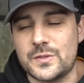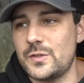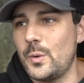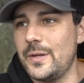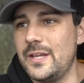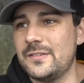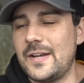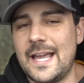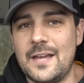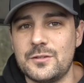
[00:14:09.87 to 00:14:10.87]
So if
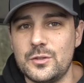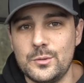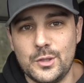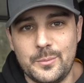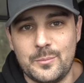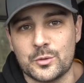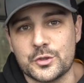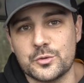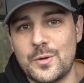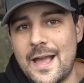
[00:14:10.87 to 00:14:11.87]
I have to do a little bit more
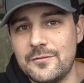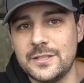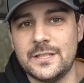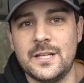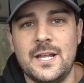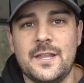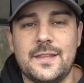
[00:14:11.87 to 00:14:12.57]
traveling,